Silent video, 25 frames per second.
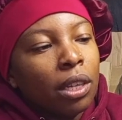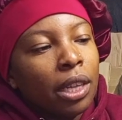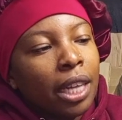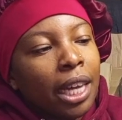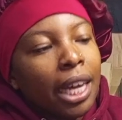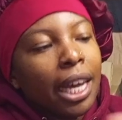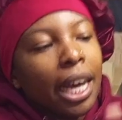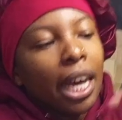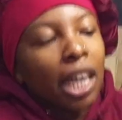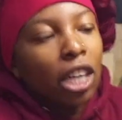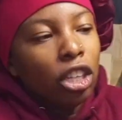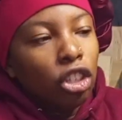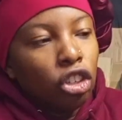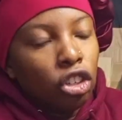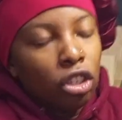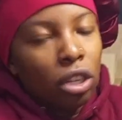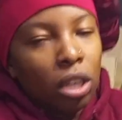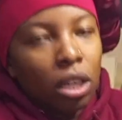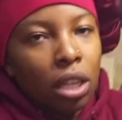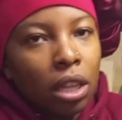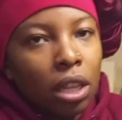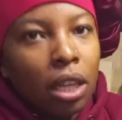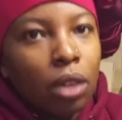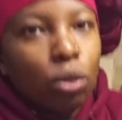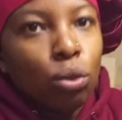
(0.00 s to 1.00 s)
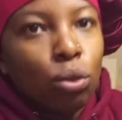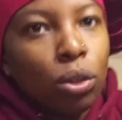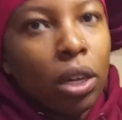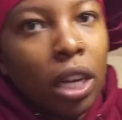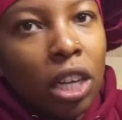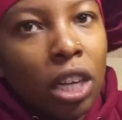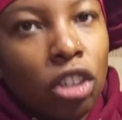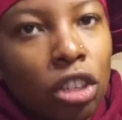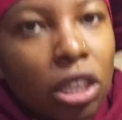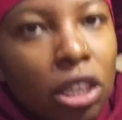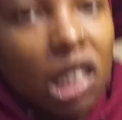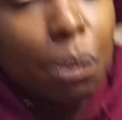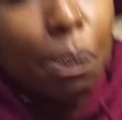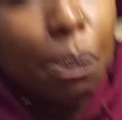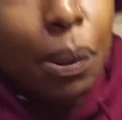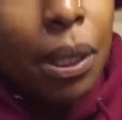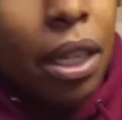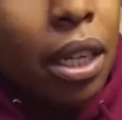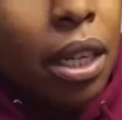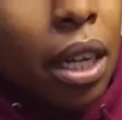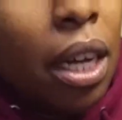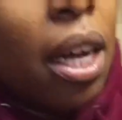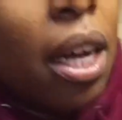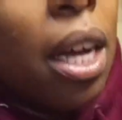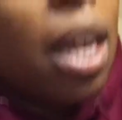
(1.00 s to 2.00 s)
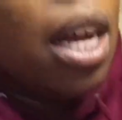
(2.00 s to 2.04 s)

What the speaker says: gauge, the speed.